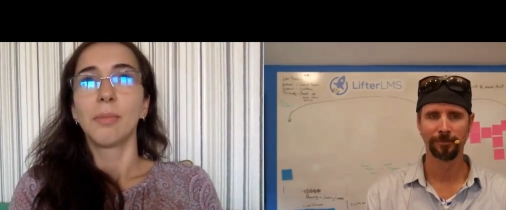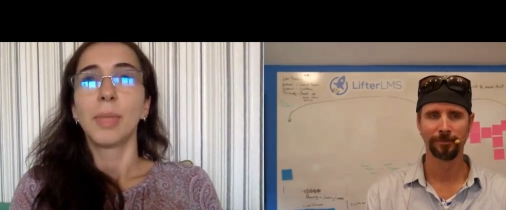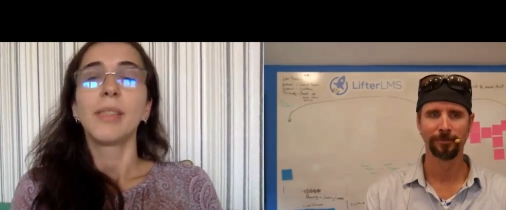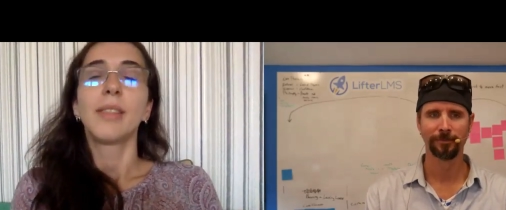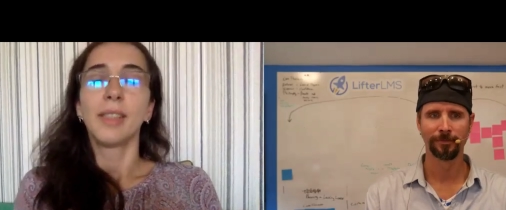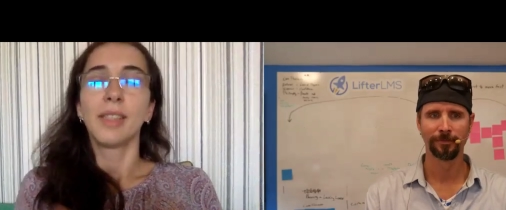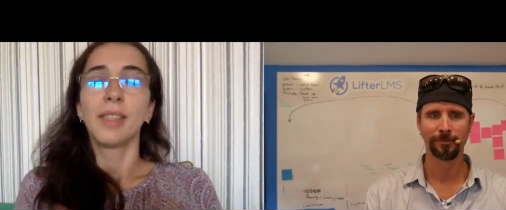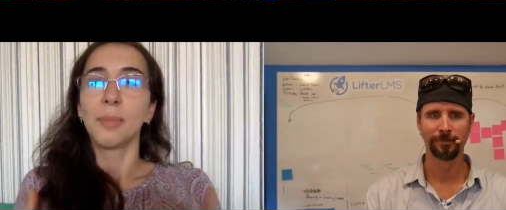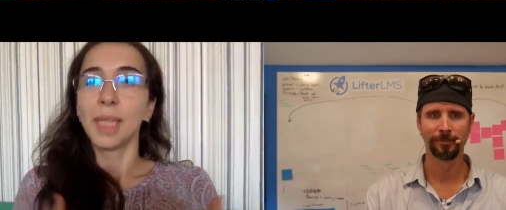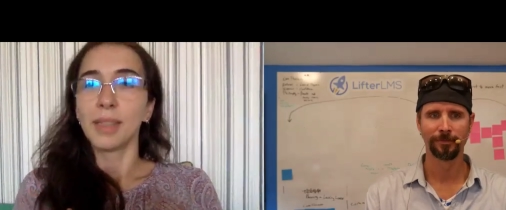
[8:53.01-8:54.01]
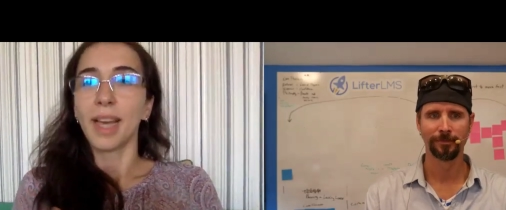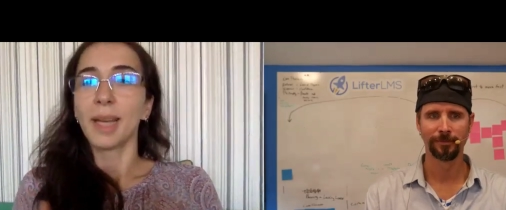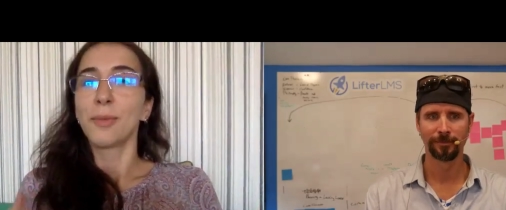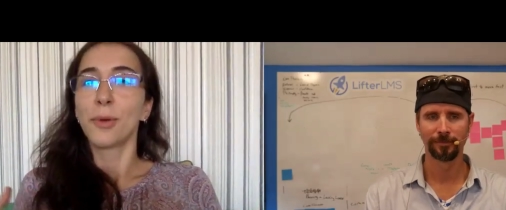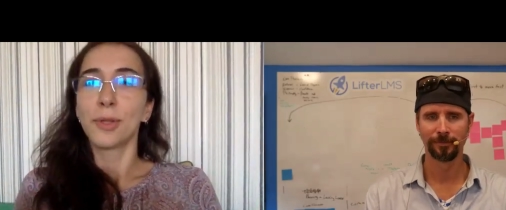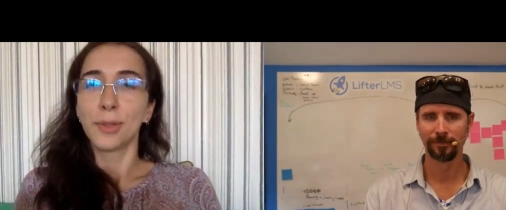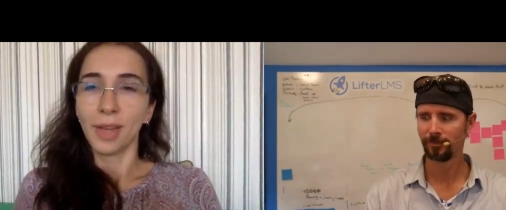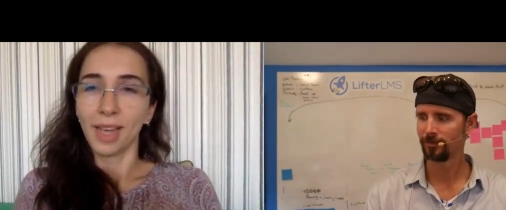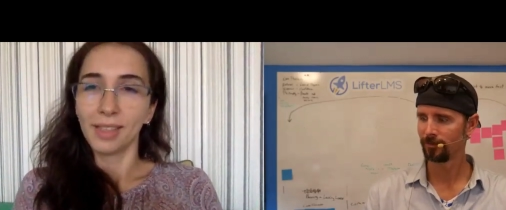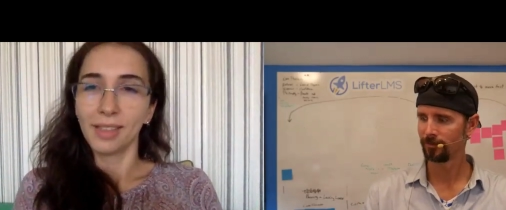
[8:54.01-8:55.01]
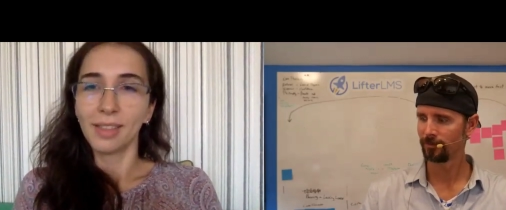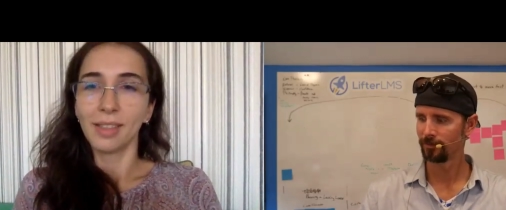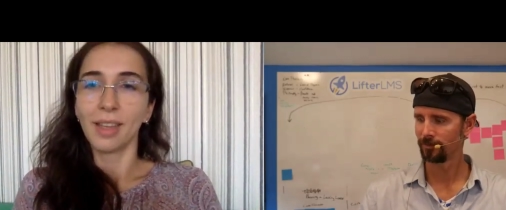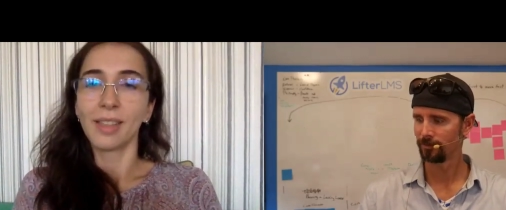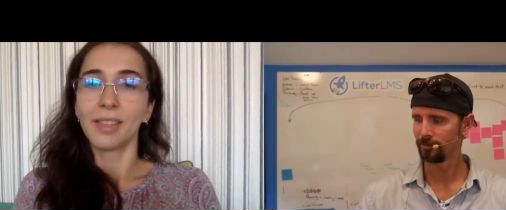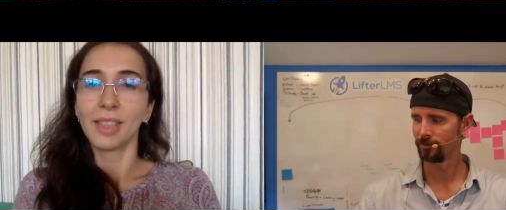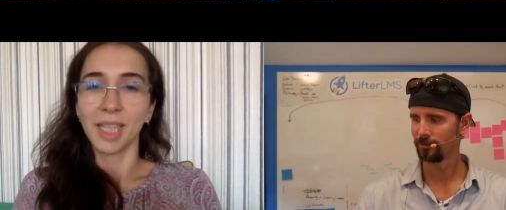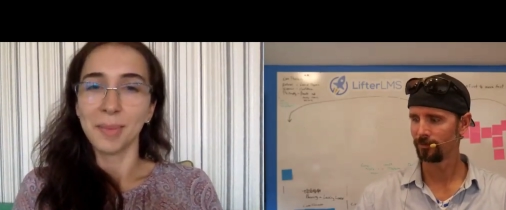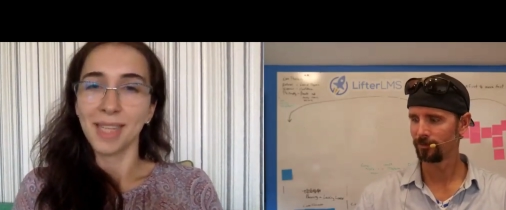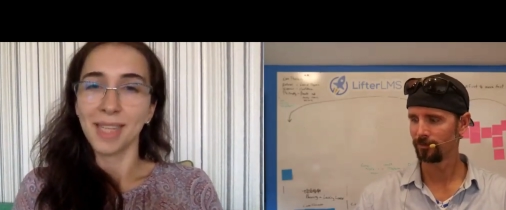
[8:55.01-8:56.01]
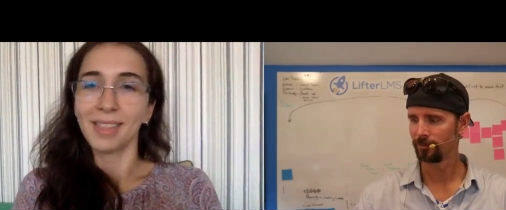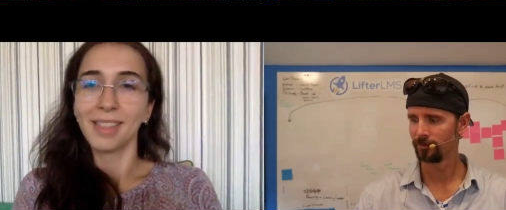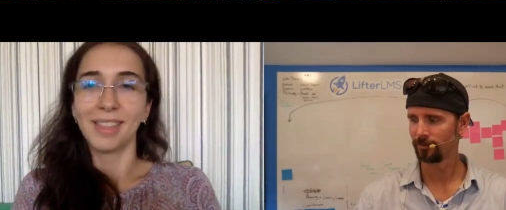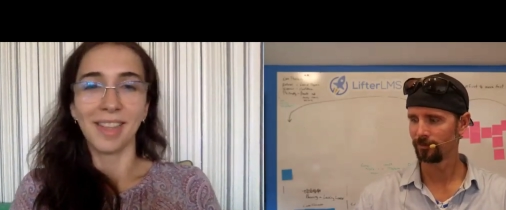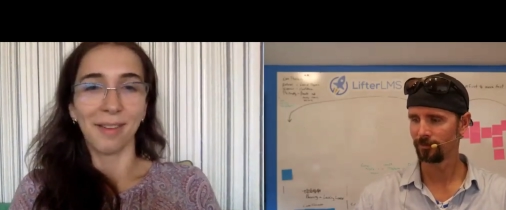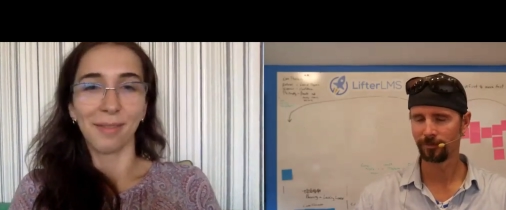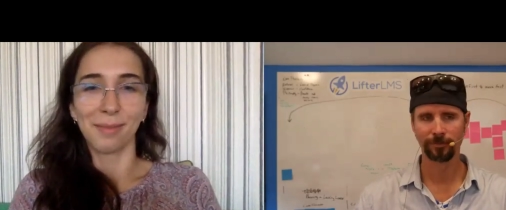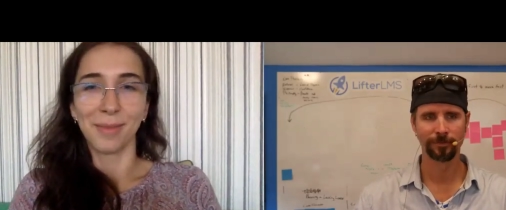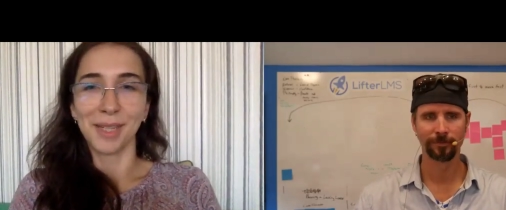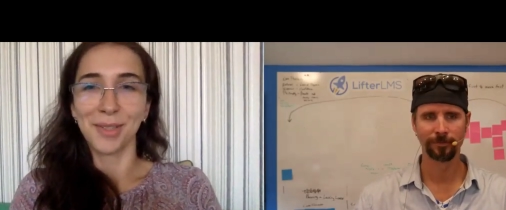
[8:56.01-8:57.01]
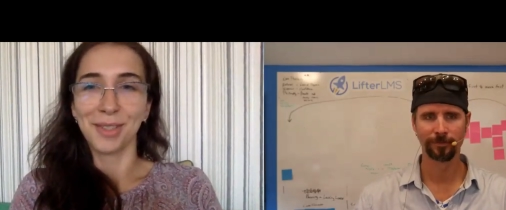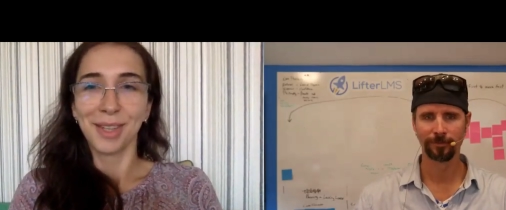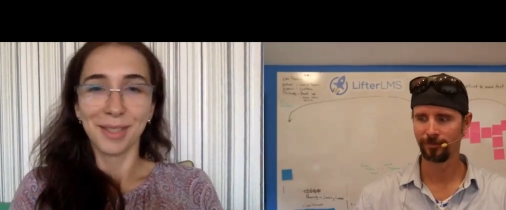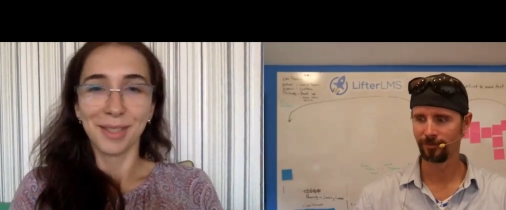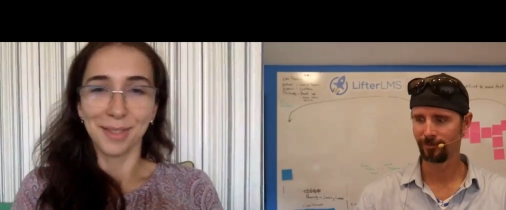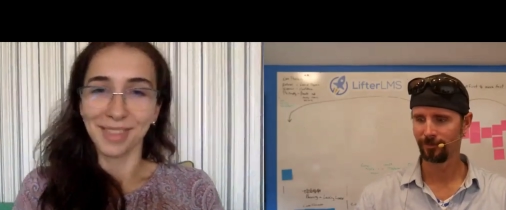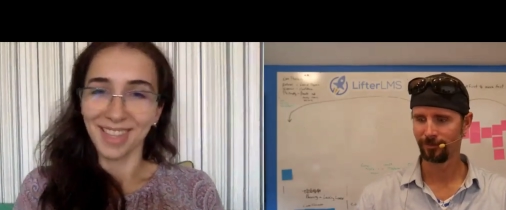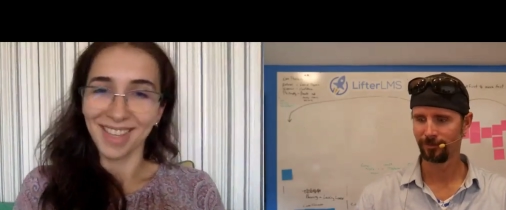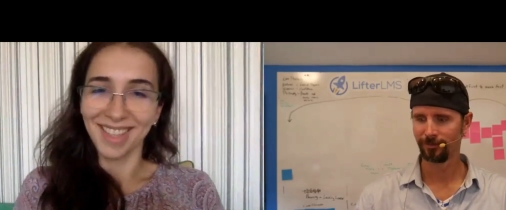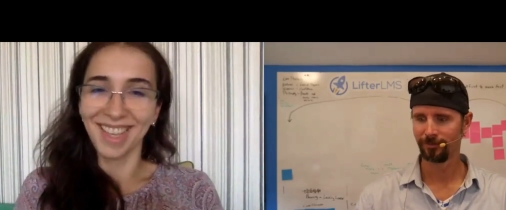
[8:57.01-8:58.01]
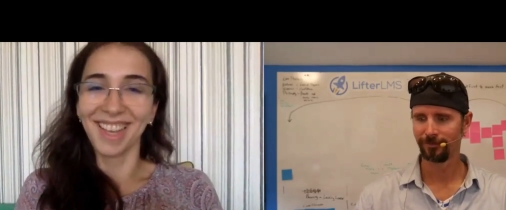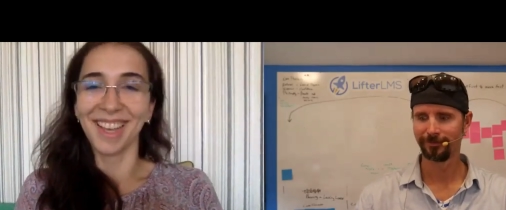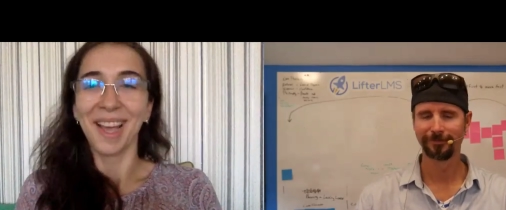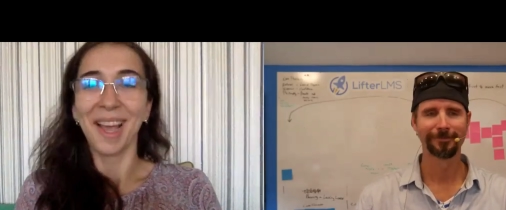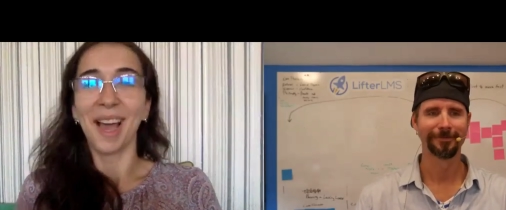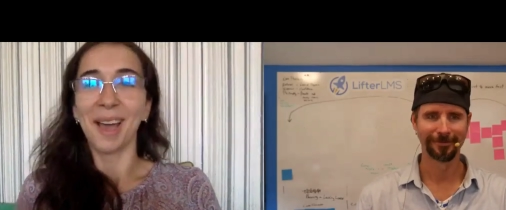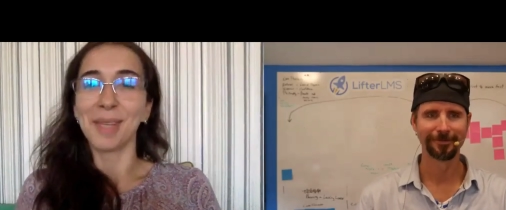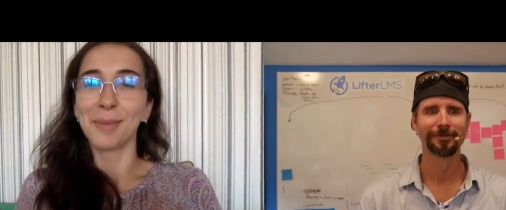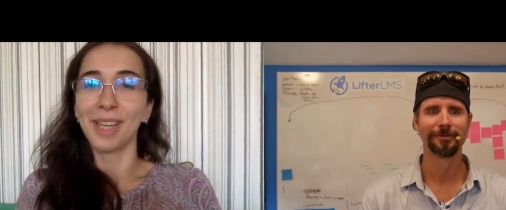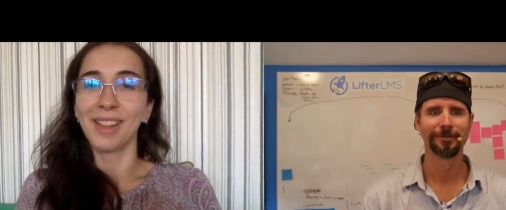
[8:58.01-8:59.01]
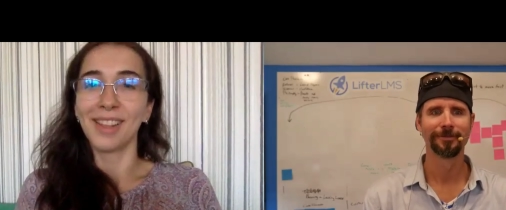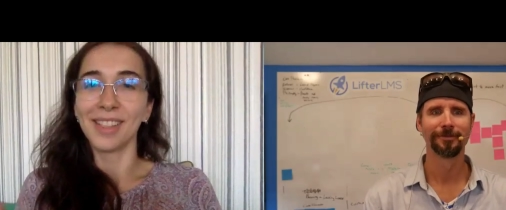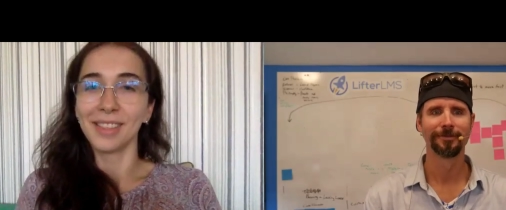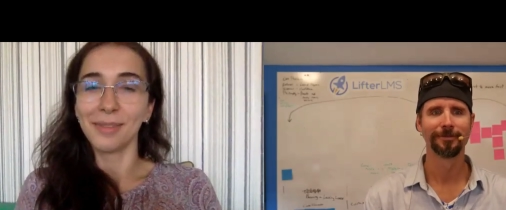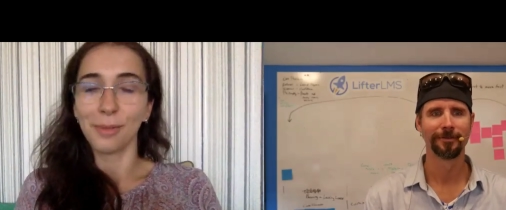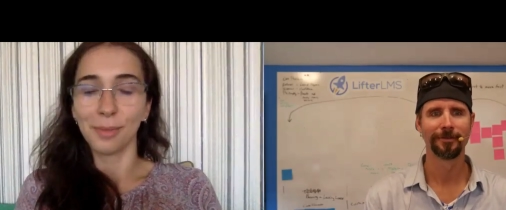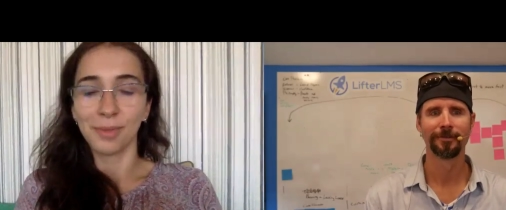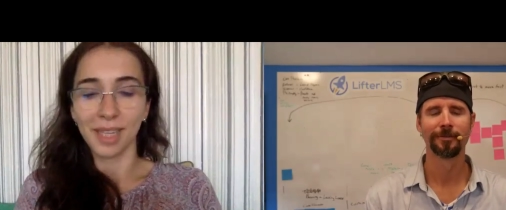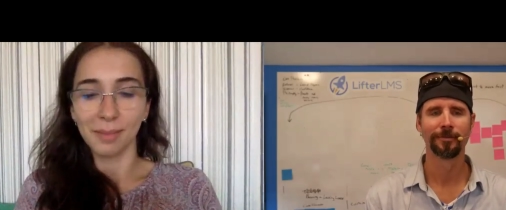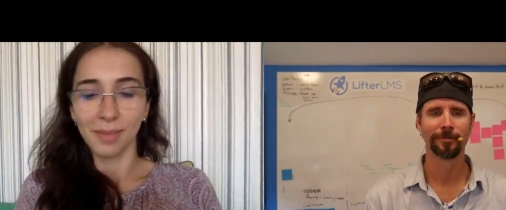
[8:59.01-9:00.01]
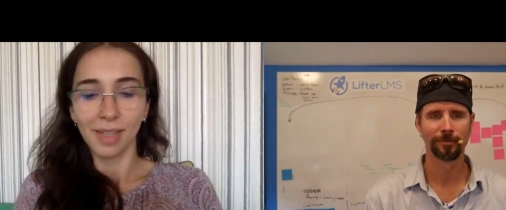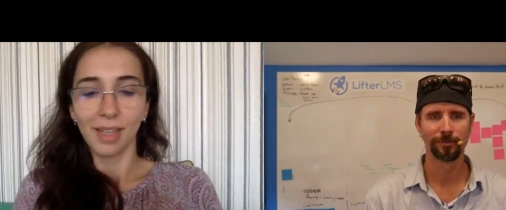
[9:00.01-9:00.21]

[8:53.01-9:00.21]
Speaker 1: but in the meantime, we also had other teams that didn't have much success. I mean, we learned from them.